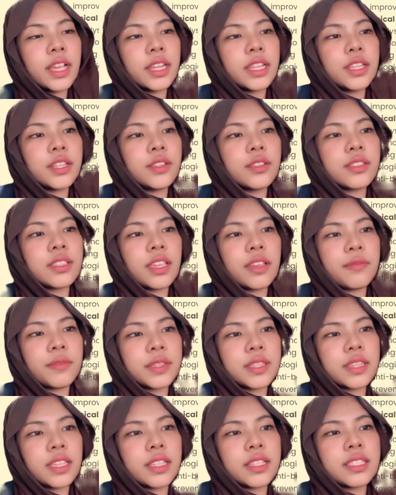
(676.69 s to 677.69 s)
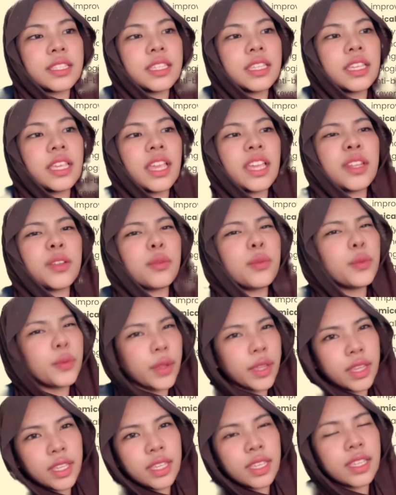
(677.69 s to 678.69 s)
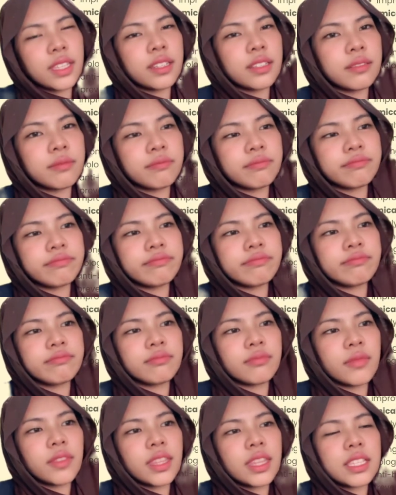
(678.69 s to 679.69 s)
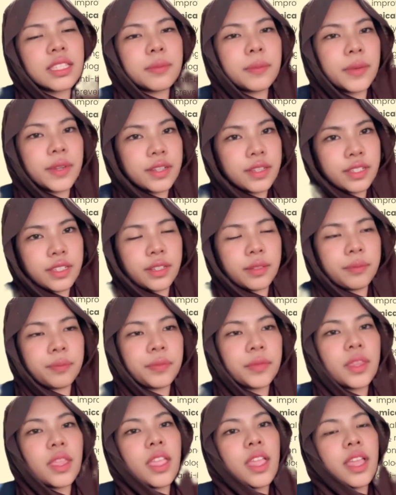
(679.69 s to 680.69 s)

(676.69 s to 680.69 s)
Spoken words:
reduce efficiency and weaken dispersion.